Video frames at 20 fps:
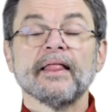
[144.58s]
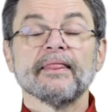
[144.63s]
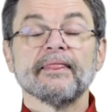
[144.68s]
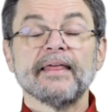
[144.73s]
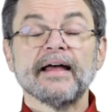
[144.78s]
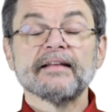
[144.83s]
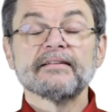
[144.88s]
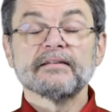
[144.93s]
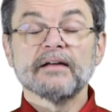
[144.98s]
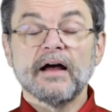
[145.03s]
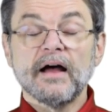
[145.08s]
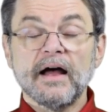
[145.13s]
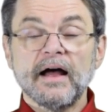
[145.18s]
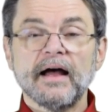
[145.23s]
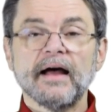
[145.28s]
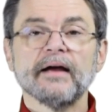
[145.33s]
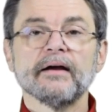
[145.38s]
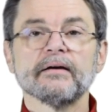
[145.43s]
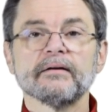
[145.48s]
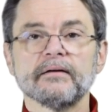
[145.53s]
That's a
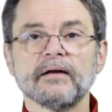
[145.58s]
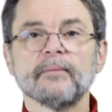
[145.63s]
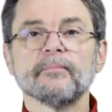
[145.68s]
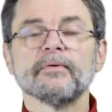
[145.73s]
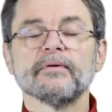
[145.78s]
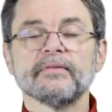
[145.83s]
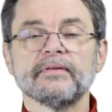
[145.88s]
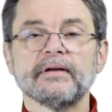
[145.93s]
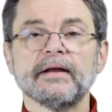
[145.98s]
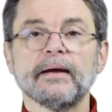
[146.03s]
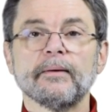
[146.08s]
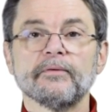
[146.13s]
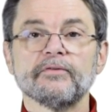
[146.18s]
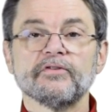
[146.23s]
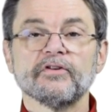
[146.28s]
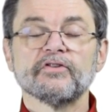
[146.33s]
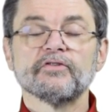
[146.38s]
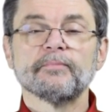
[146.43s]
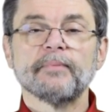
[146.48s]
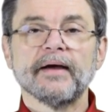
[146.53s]
higher number than I
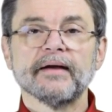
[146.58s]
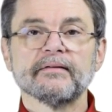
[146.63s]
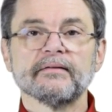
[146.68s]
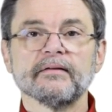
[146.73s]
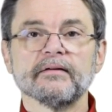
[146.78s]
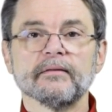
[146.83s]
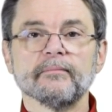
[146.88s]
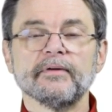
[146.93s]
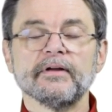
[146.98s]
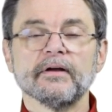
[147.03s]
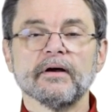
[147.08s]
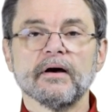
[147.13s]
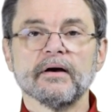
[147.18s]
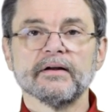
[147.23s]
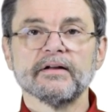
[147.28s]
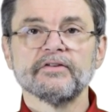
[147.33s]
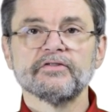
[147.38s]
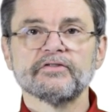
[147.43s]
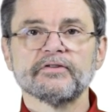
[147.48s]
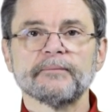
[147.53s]
was expecting, to be
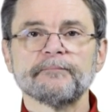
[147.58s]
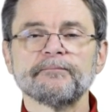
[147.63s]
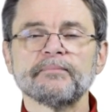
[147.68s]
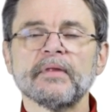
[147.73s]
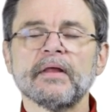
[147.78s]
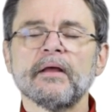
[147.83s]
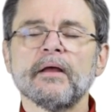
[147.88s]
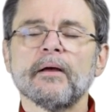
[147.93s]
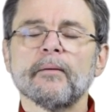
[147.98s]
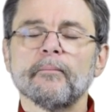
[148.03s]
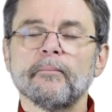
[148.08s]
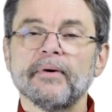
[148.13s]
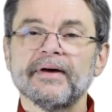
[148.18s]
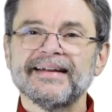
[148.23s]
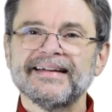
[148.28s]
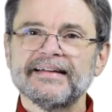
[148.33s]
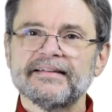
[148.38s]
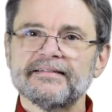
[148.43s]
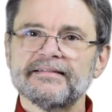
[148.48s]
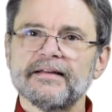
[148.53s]
honest,
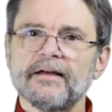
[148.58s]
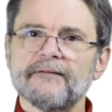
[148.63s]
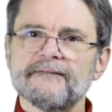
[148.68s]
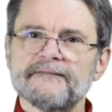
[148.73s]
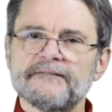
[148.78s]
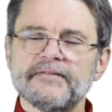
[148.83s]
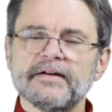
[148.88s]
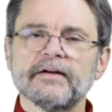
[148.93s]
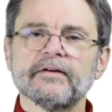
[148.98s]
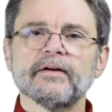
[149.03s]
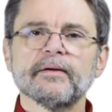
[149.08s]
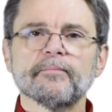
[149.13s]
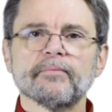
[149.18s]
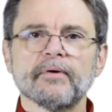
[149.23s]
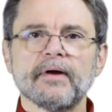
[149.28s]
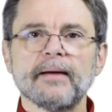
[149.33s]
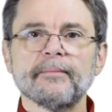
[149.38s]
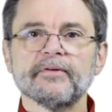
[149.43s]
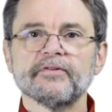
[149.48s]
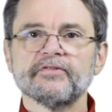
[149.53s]
but it's very
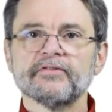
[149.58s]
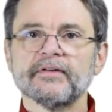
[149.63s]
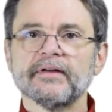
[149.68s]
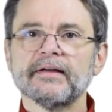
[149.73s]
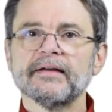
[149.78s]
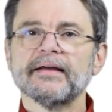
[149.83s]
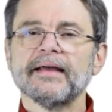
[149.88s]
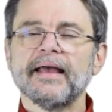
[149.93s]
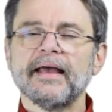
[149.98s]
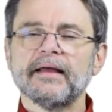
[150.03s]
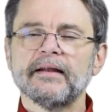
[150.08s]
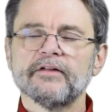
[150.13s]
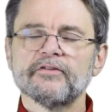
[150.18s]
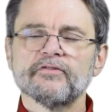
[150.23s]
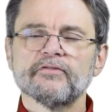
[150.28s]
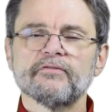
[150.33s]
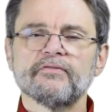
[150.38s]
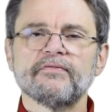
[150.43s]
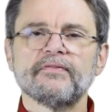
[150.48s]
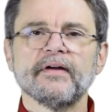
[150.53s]
promising and
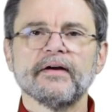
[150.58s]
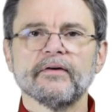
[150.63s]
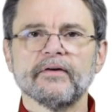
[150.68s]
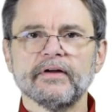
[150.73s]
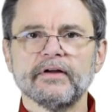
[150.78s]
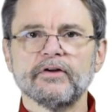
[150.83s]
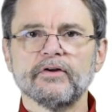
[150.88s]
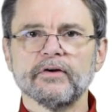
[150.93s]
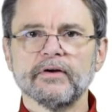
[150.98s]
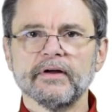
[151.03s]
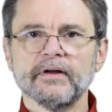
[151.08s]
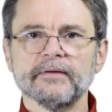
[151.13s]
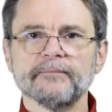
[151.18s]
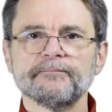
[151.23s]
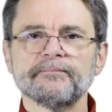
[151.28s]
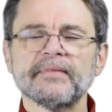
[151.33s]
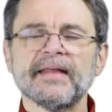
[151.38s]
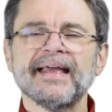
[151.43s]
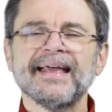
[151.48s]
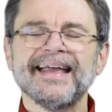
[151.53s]
it's very good.
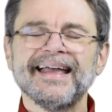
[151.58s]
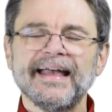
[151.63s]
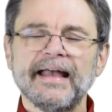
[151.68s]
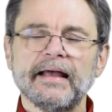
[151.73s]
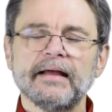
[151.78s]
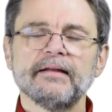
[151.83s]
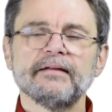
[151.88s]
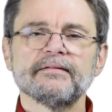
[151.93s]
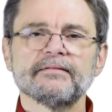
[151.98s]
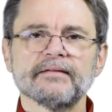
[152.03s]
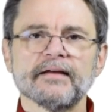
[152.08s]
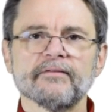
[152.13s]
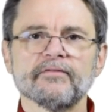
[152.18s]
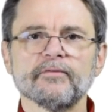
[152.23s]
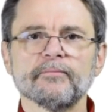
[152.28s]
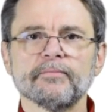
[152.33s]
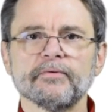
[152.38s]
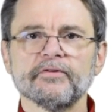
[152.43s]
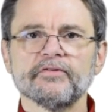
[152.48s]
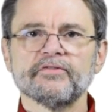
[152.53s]

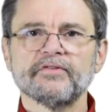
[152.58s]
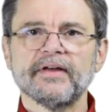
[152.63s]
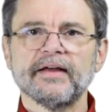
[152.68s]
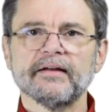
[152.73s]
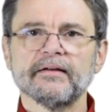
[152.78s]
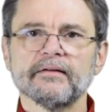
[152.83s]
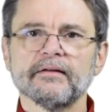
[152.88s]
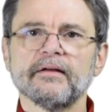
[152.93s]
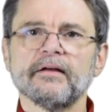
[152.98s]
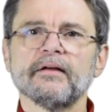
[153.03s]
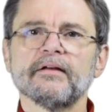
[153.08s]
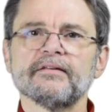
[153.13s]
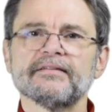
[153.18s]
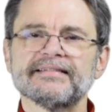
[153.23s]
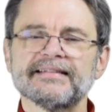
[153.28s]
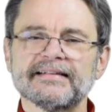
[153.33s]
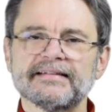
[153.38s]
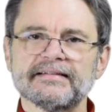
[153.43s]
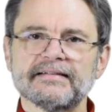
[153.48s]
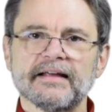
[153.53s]
87%
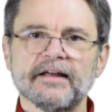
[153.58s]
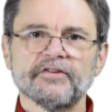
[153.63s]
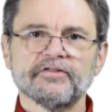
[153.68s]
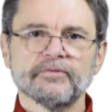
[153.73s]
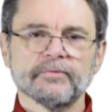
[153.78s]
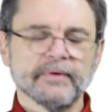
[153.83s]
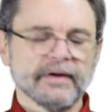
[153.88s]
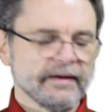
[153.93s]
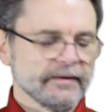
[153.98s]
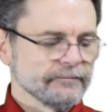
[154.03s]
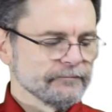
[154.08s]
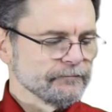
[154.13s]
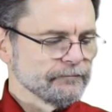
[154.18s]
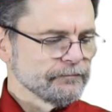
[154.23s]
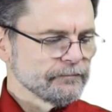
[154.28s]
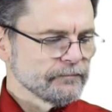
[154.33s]
success rate.